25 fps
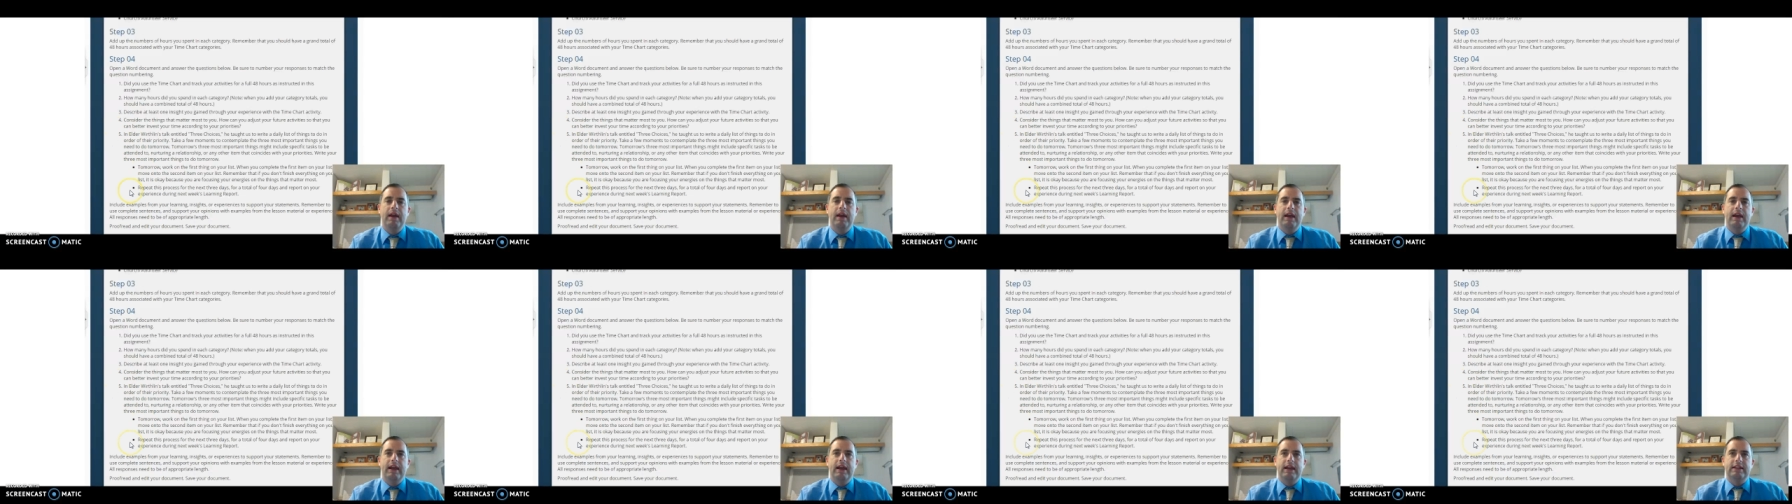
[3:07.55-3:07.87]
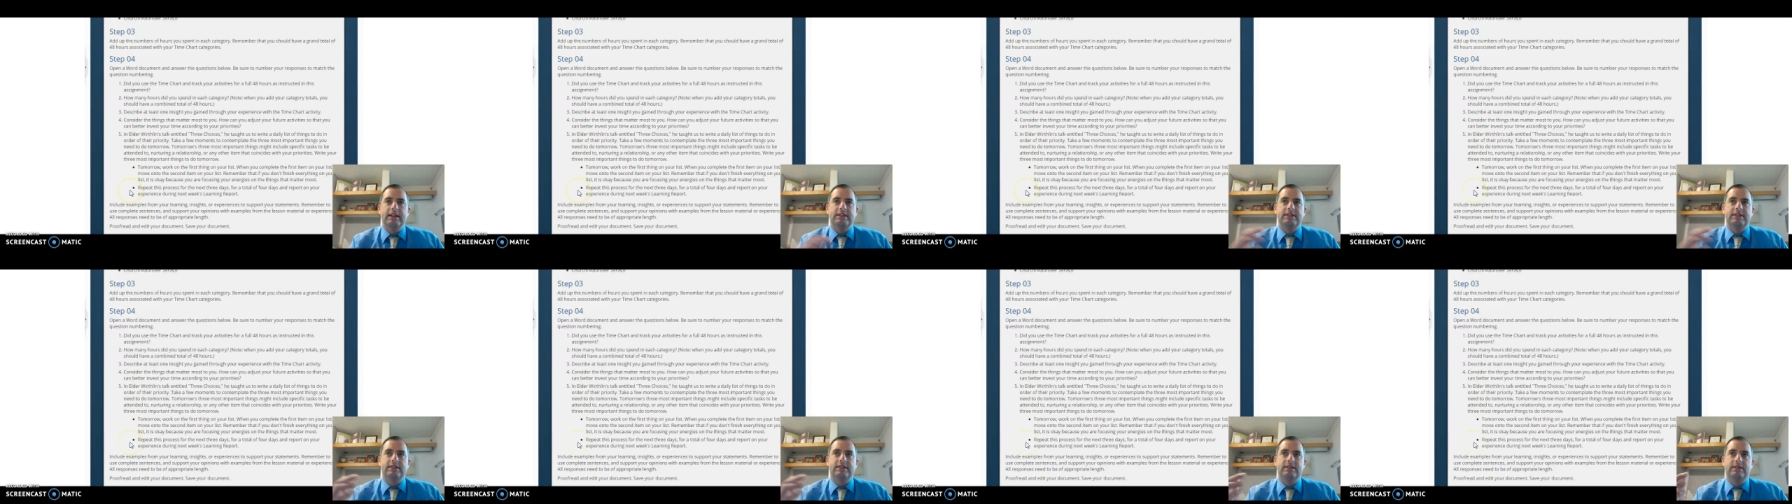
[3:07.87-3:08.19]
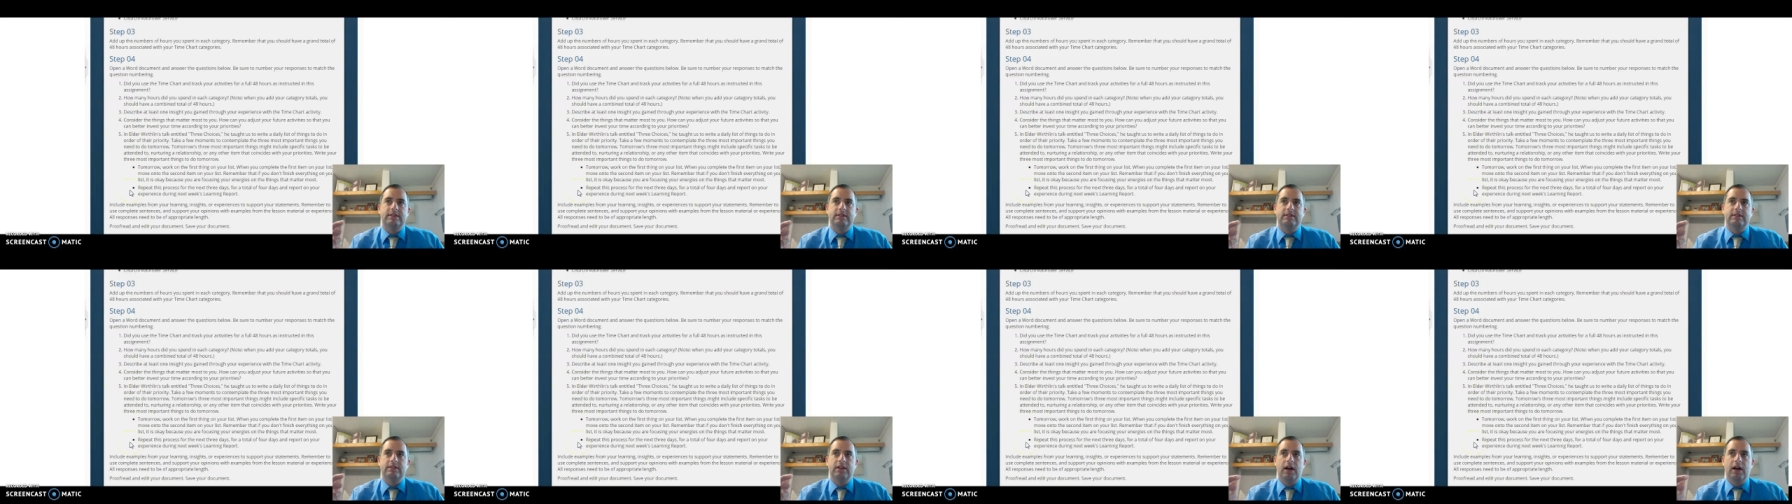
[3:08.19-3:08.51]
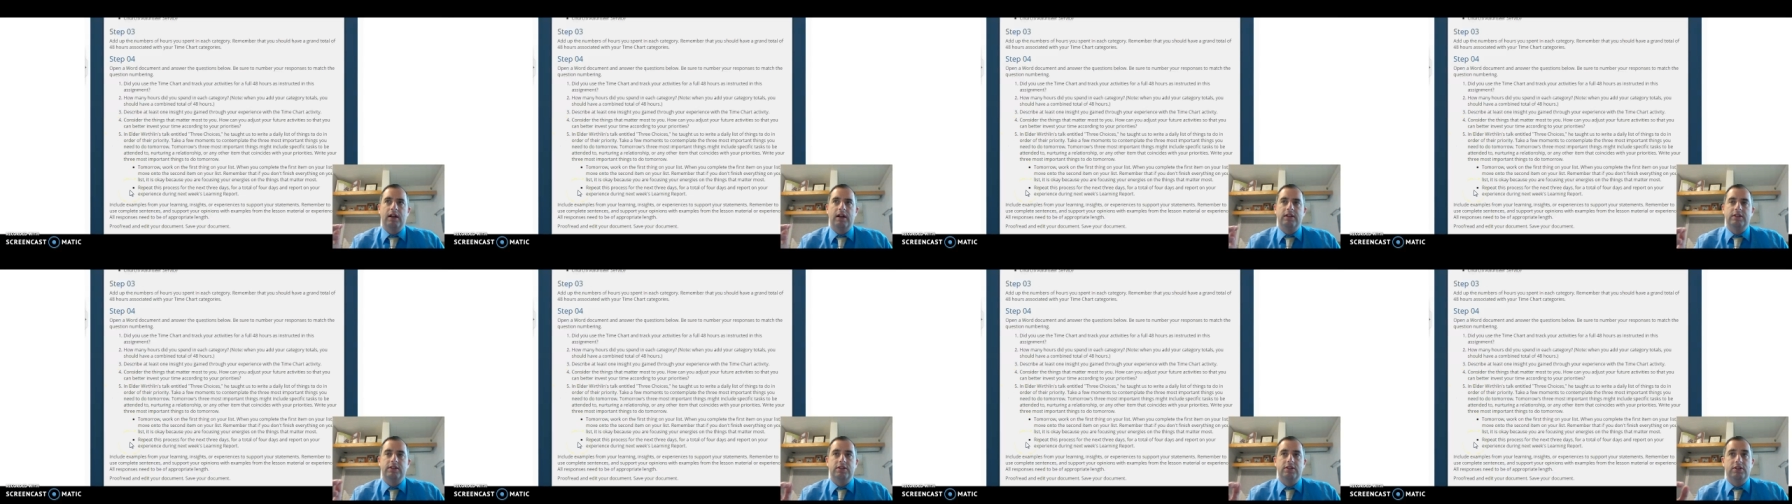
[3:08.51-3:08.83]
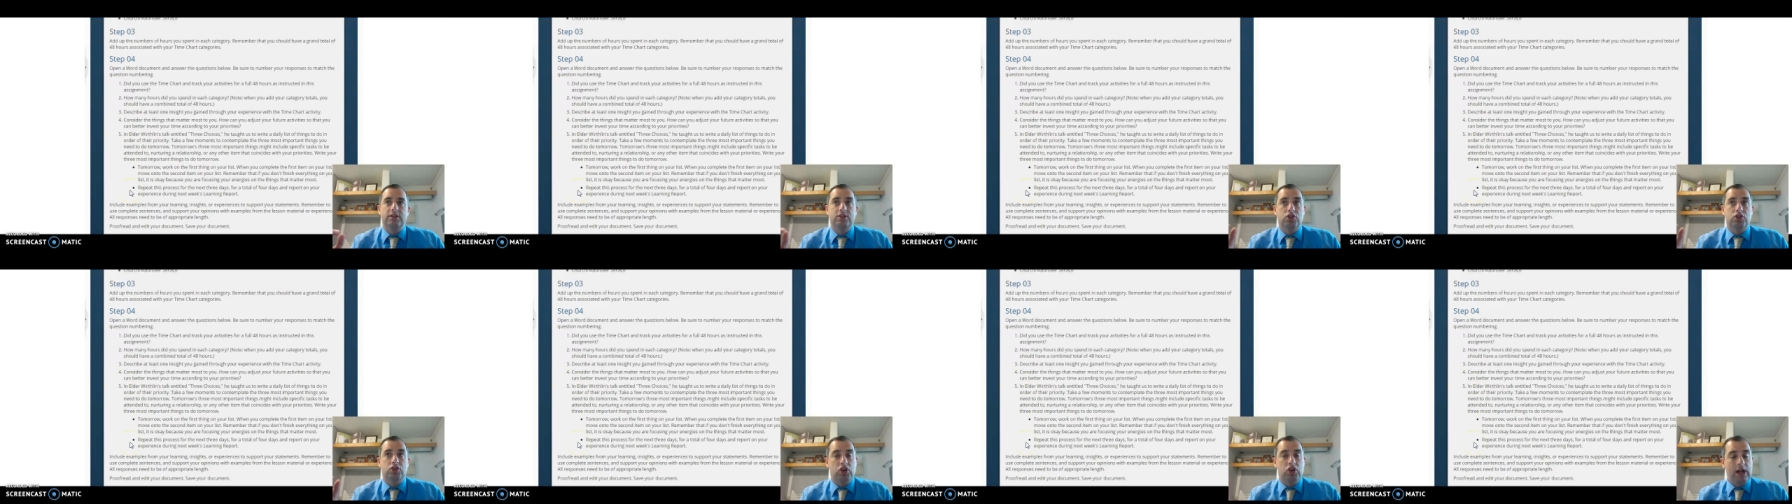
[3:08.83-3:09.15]
It's not
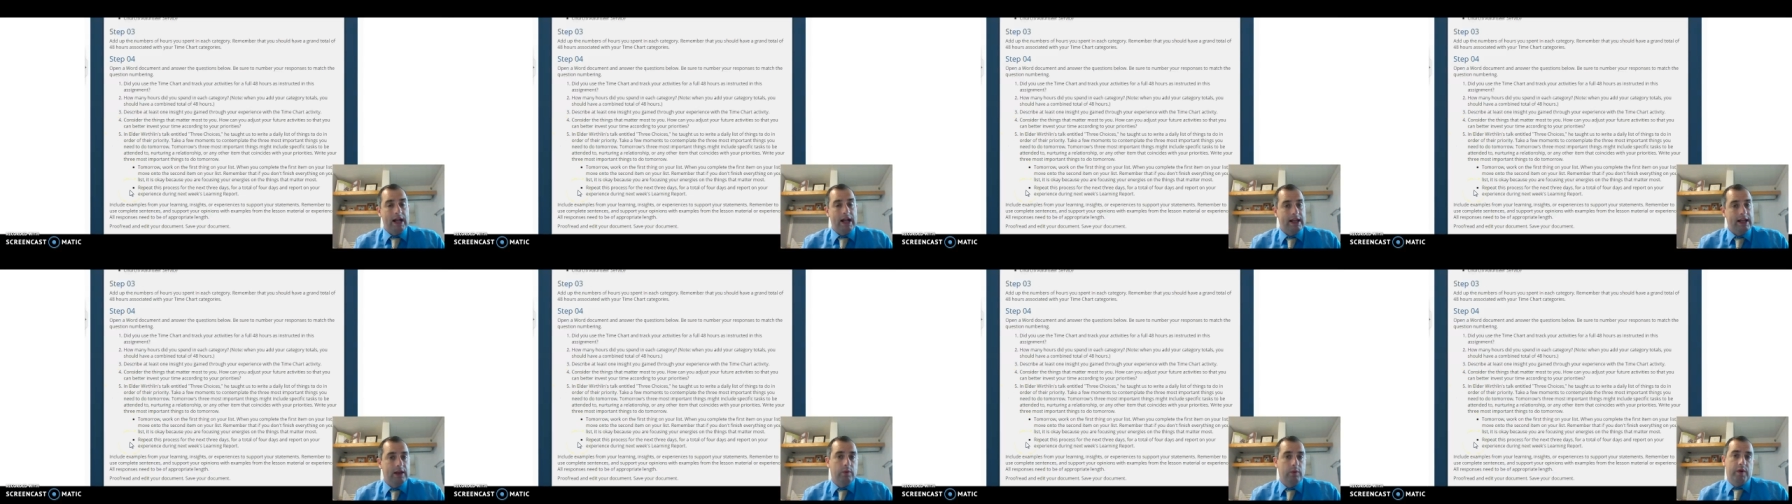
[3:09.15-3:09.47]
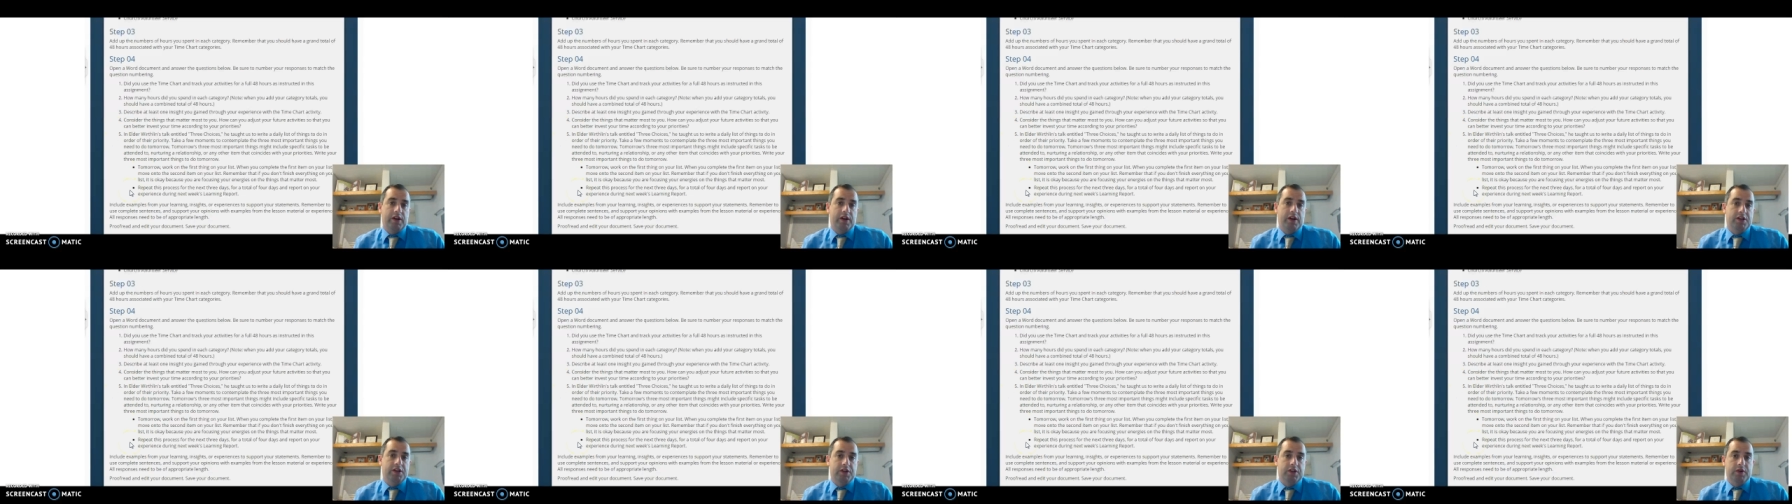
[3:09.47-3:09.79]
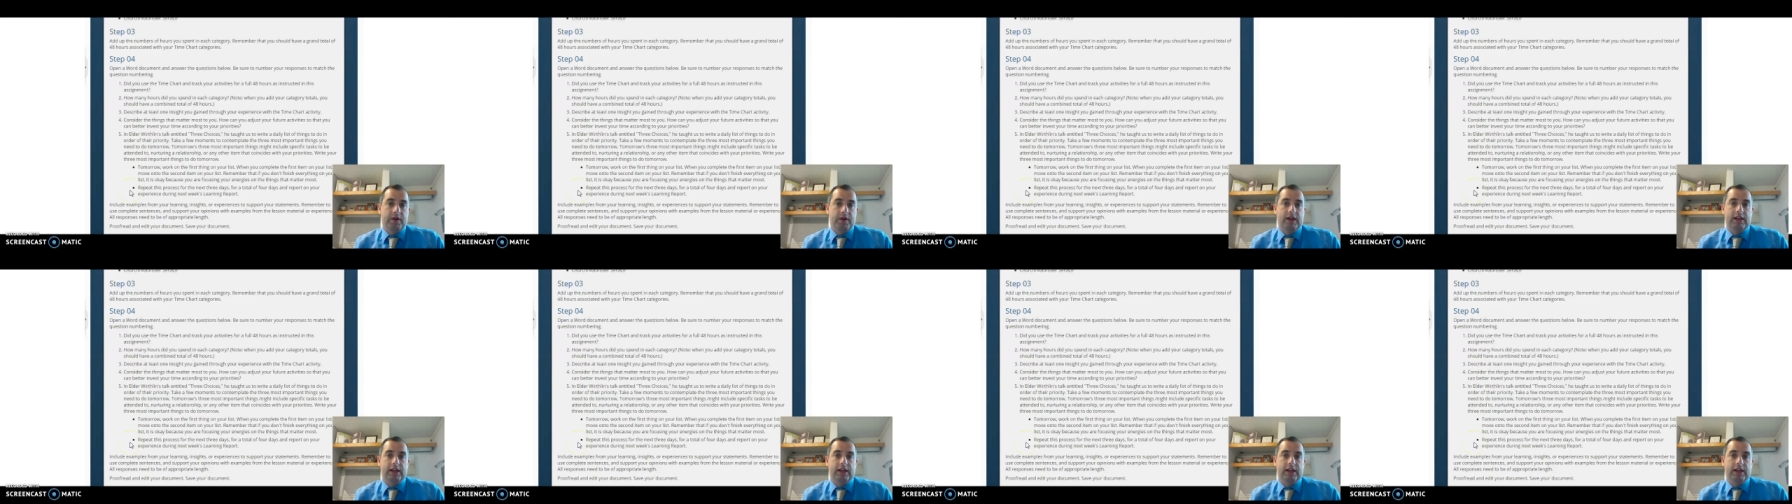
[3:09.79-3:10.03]
tracking what you're doing,